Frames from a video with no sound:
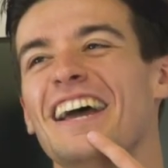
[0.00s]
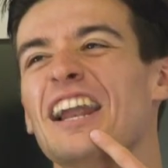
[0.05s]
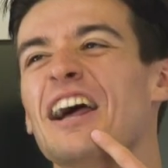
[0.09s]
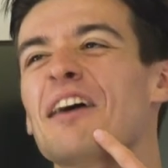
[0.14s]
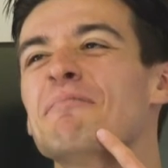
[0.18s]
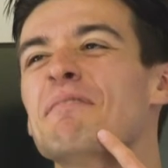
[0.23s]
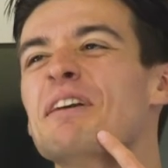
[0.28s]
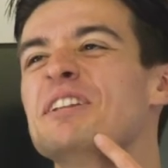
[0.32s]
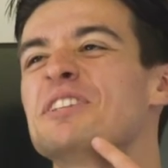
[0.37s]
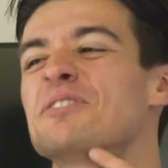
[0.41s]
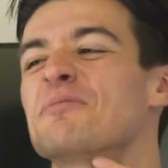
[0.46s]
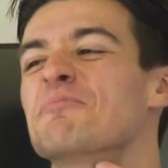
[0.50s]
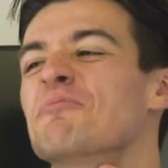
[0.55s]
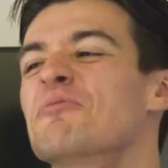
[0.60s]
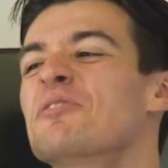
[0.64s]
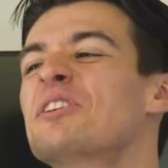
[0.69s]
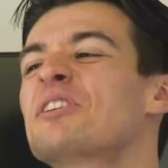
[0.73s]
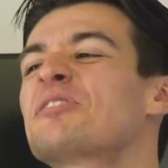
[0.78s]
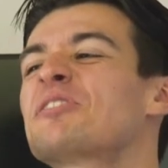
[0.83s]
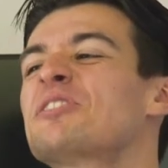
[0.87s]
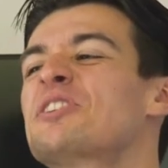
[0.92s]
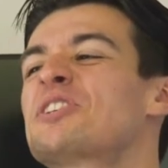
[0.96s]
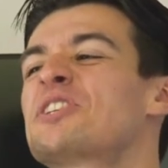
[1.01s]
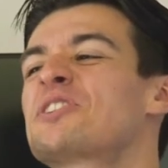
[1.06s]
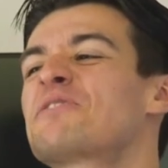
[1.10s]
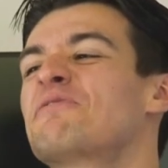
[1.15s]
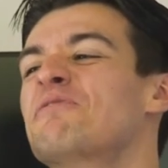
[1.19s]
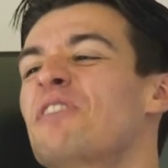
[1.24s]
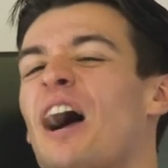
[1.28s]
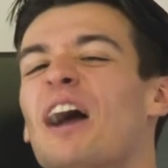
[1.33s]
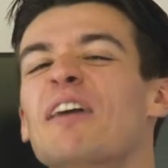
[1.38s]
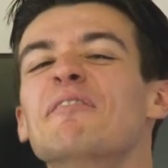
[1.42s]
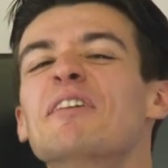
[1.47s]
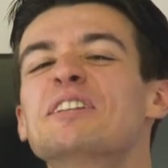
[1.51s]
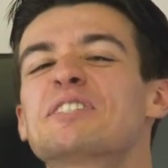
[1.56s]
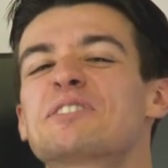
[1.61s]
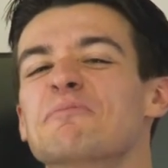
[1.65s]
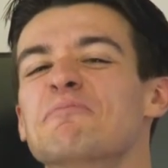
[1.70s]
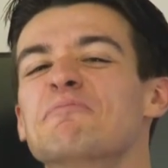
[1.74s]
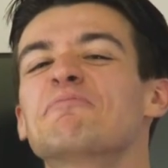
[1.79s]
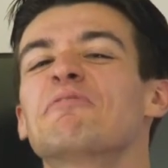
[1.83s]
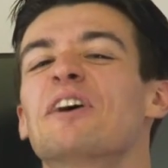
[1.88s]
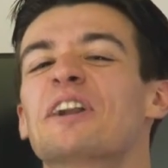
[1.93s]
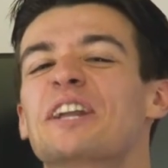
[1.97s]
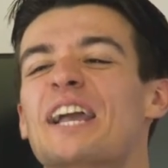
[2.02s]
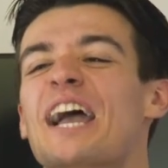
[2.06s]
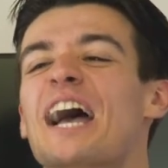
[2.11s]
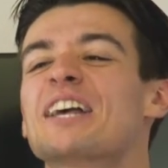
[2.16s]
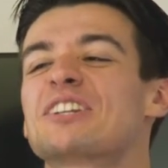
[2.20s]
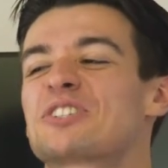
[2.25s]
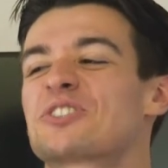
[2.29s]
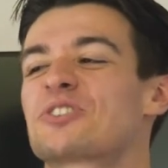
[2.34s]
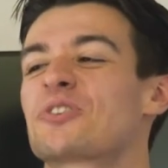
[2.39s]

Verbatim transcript: and I made some really, I made some funny ass